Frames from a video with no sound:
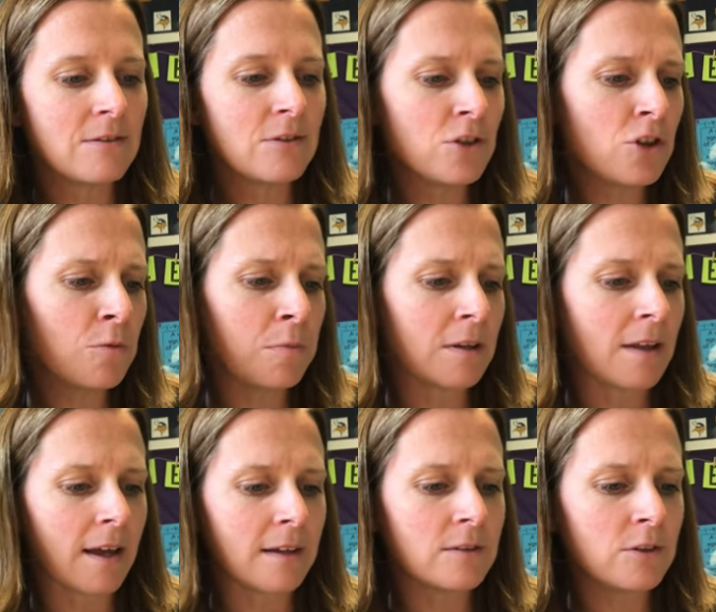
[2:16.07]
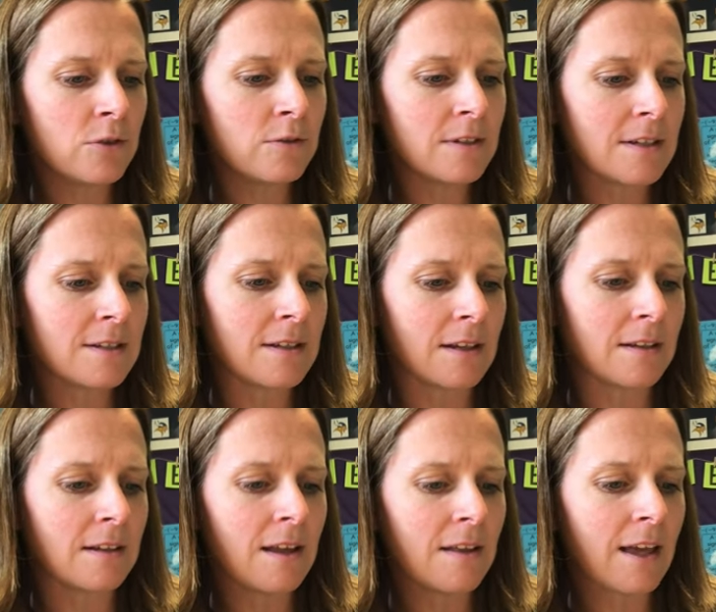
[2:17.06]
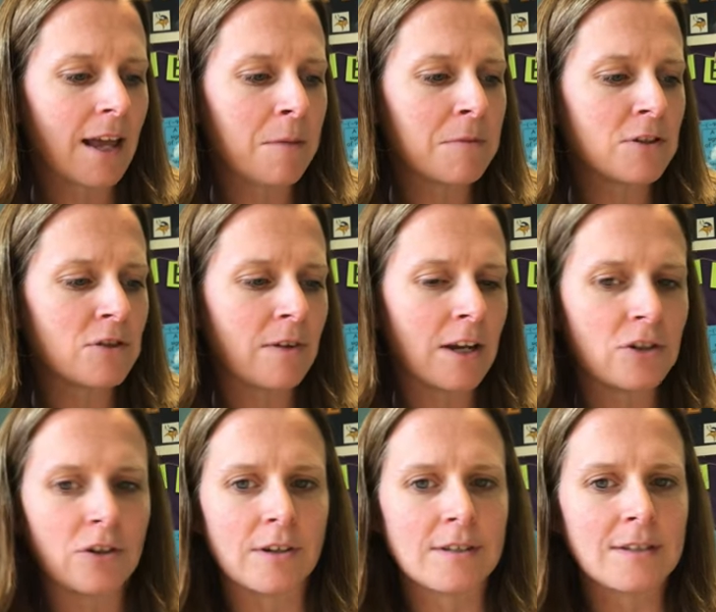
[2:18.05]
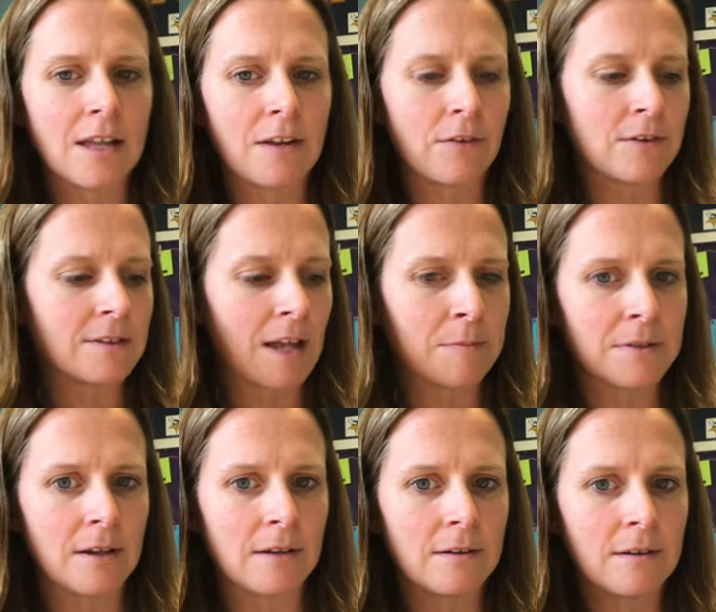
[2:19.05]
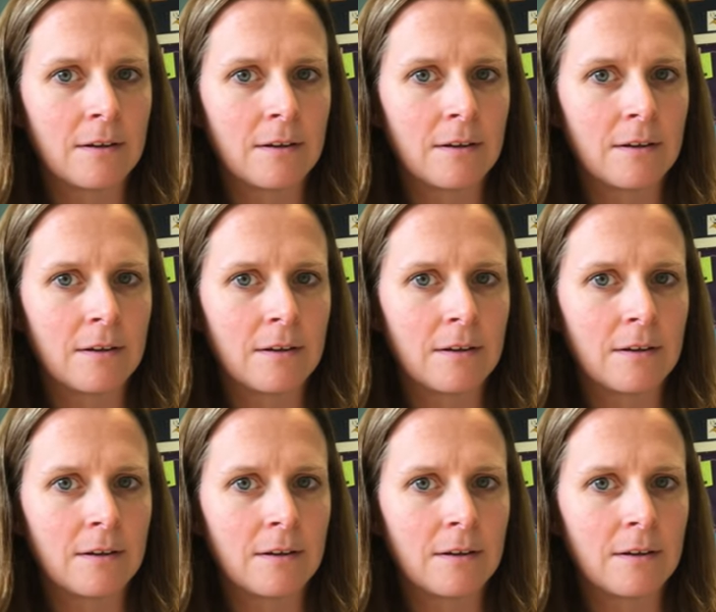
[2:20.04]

Too polite, too distant, like I'm a stranger instead of her stepson.